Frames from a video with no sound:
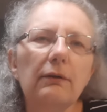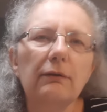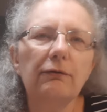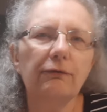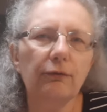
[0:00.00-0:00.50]

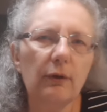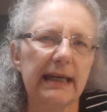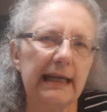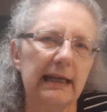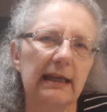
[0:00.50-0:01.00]

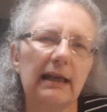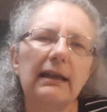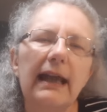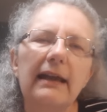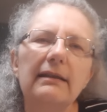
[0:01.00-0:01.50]
free
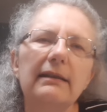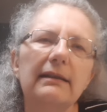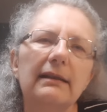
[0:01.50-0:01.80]
and